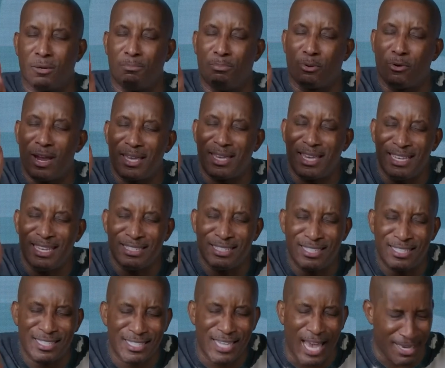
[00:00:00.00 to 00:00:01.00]
you're breaking
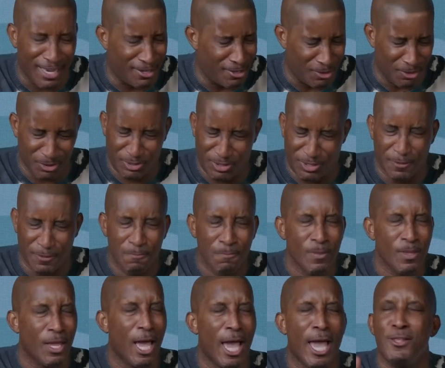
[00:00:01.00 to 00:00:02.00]
cycles
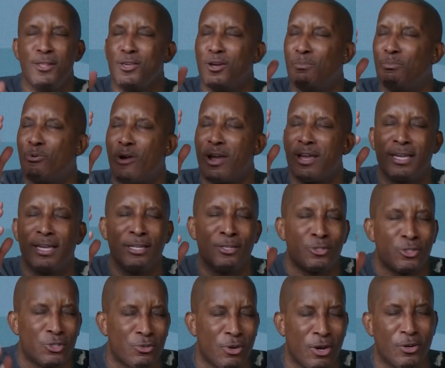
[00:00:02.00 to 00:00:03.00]
and you're breaking
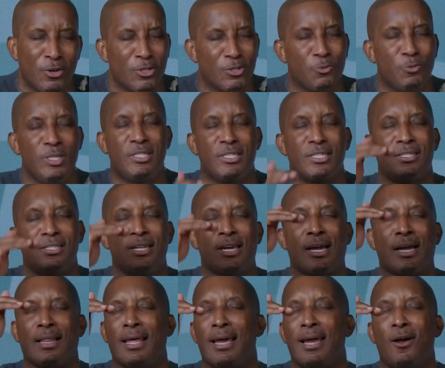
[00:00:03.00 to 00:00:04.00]
struggles. We just
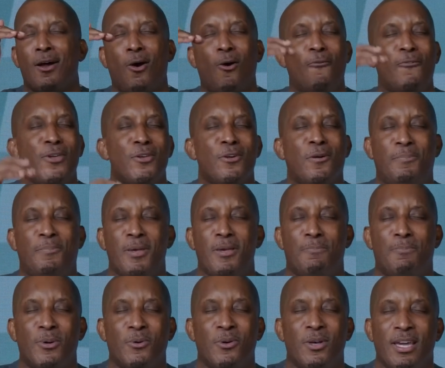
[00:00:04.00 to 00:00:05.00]
declare over your
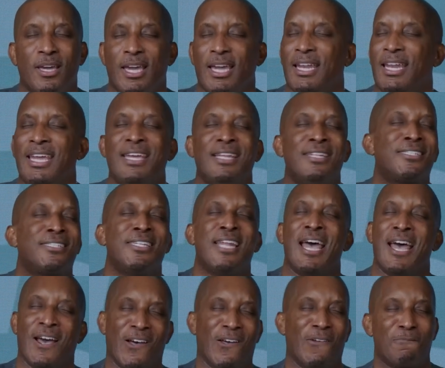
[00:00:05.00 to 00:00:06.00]
people, it ends
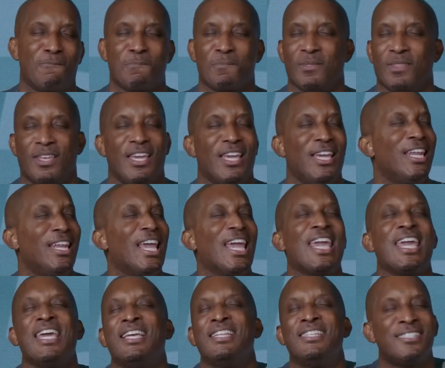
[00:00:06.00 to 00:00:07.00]
now. Lord. It
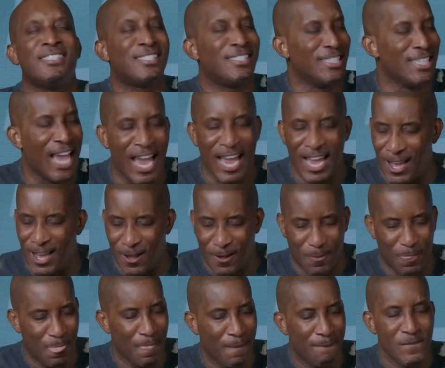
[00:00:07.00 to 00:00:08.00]
ends now. It
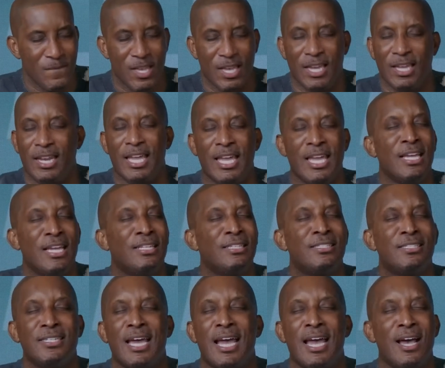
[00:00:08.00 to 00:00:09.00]
ends now. It
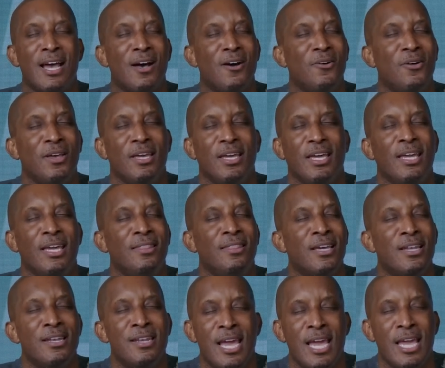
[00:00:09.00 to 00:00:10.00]
ends now in
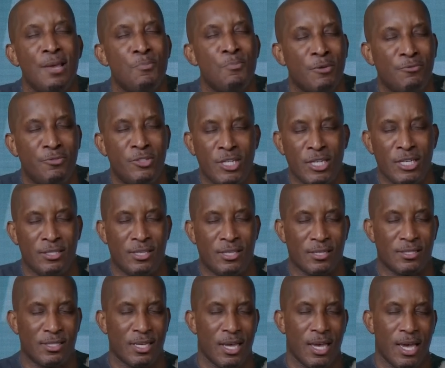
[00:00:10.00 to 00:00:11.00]
the name of
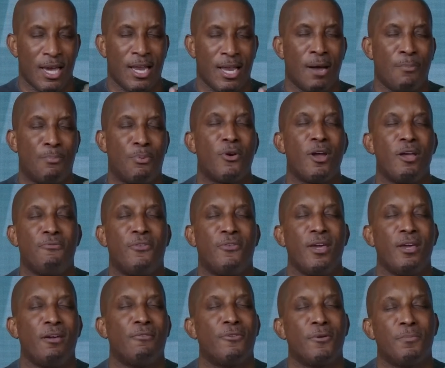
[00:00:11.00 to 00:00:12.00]
Jesus. And I pray for
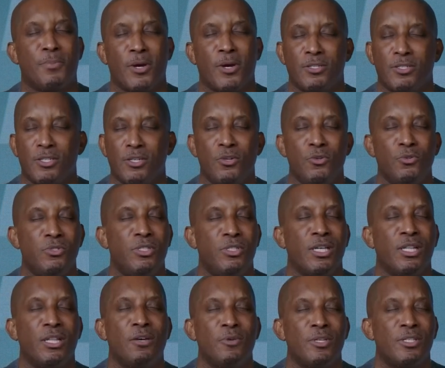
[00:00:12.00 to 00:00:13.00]
every person who's
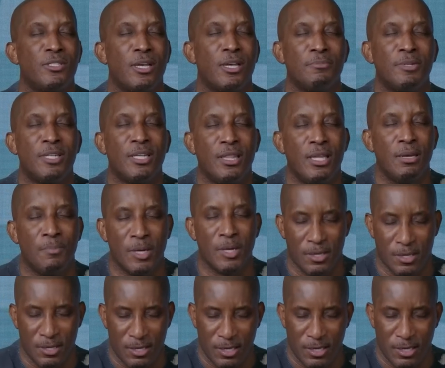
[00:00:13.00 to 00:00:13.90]
dealing with some dilemma